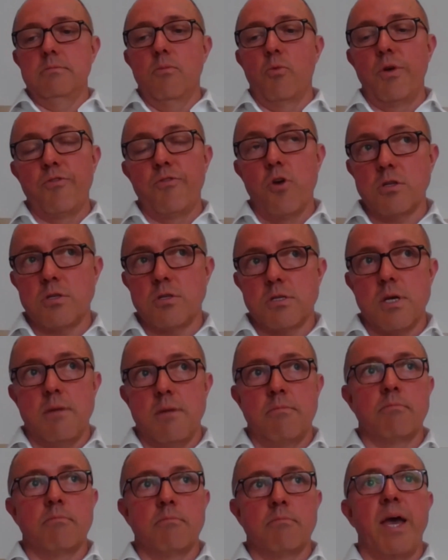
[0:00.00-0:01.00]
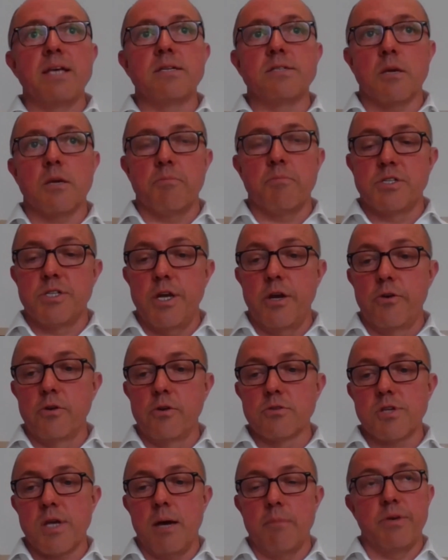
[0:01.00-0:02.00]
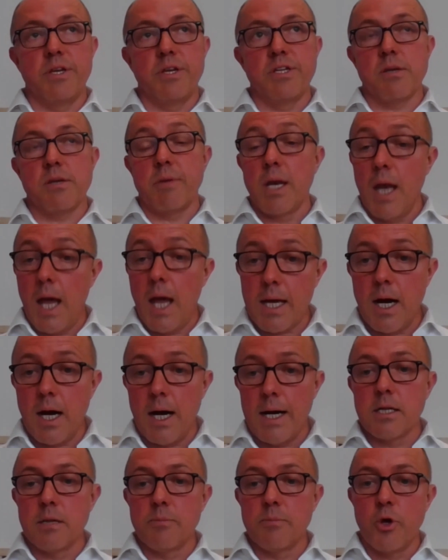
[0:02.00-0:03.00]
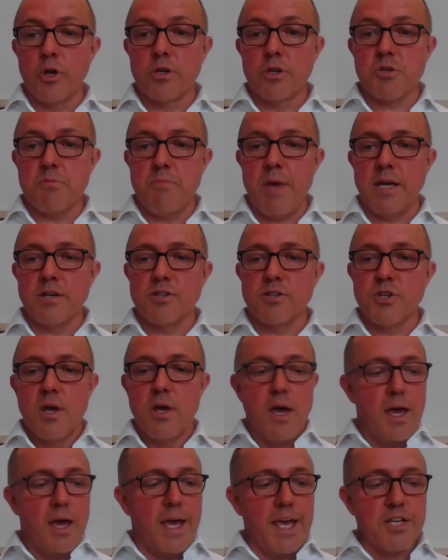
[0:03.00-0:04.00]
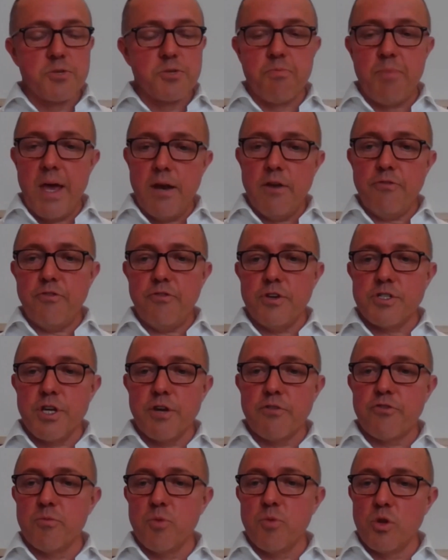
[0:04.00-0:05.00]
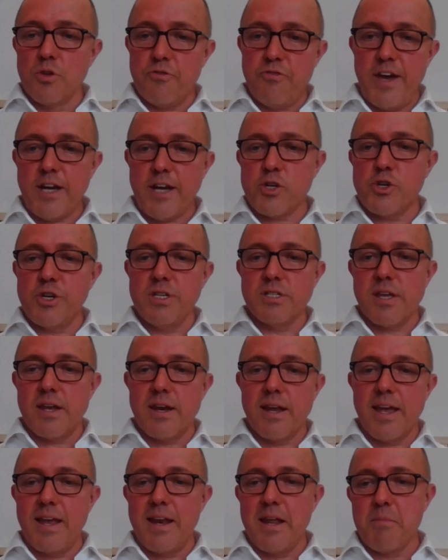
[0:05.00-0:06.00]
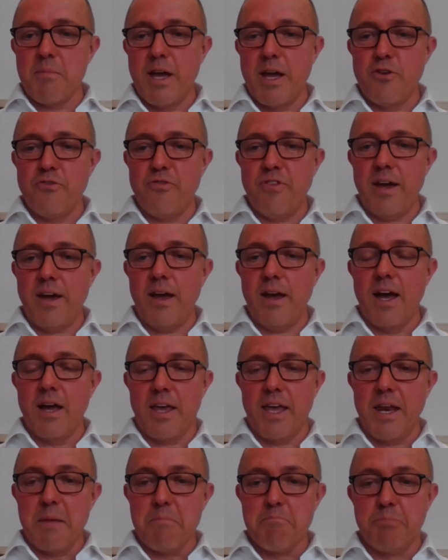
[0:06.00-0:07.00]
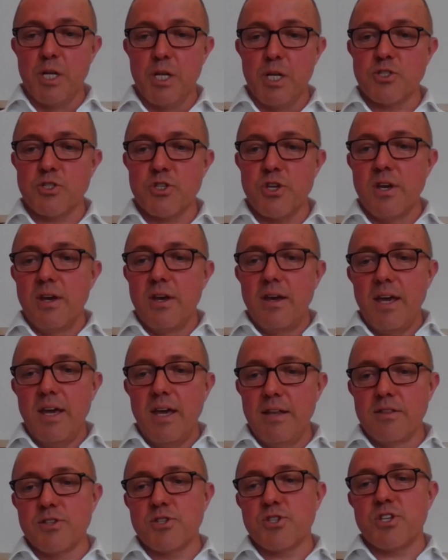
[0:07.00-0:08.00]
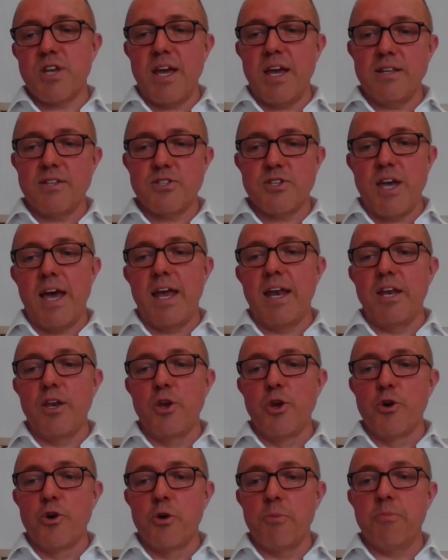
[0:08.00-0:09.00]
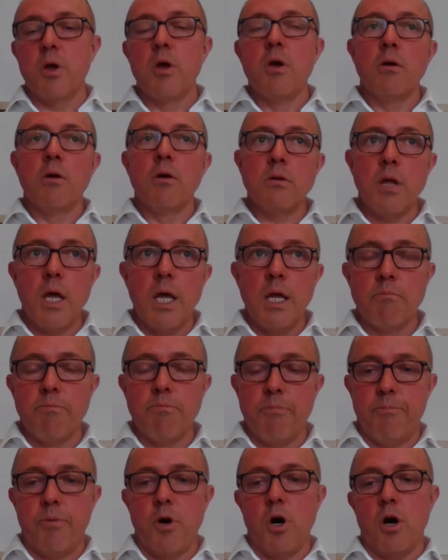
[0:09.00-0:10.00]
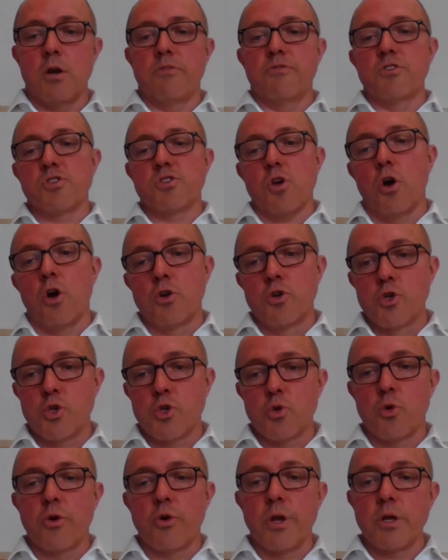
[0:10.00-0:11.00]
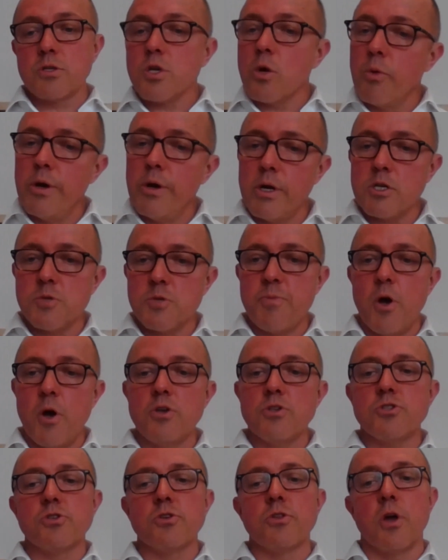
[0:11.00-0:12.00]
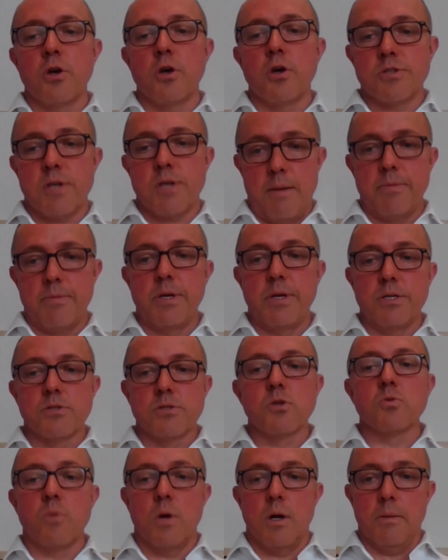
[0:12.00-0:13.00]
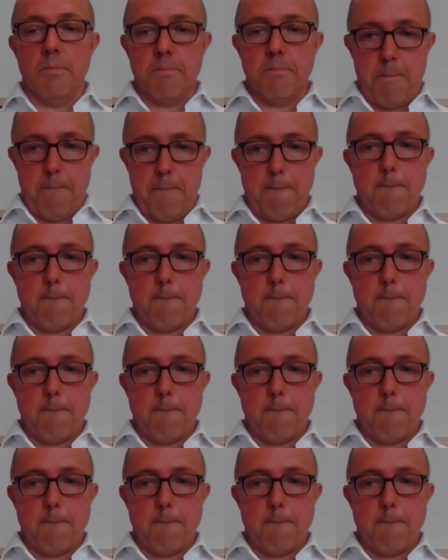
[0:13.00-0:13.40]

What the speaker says: we've got some basic materials companies. Something like Heidelberg Cement is benefiting from all the factories that are getting built in the States and in Europe in part of this onshoring. So we're exposed to those companies as well.